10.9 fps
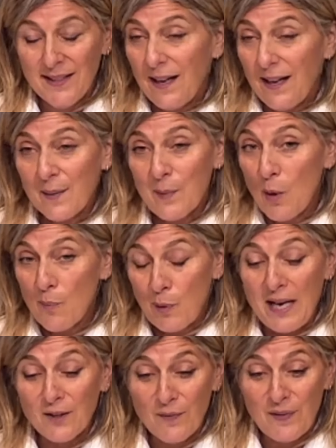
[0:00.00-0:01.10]
I am not
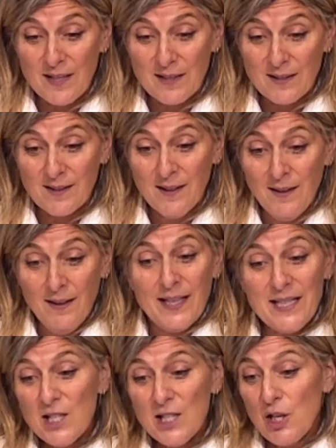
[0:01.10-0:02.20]
proud of this, and
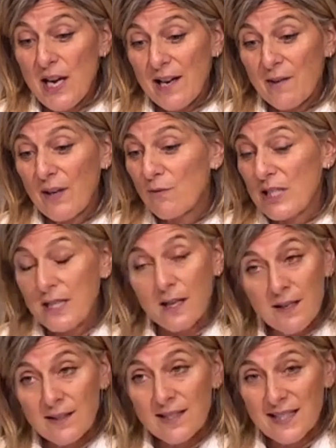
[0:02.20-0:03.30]
each year it
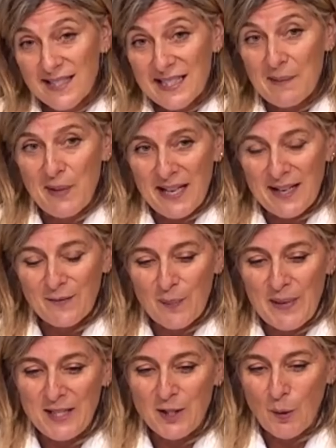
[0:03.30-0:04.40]
returns as something for
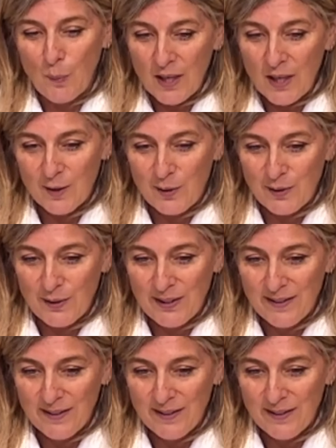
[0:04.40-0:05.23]
me to work on.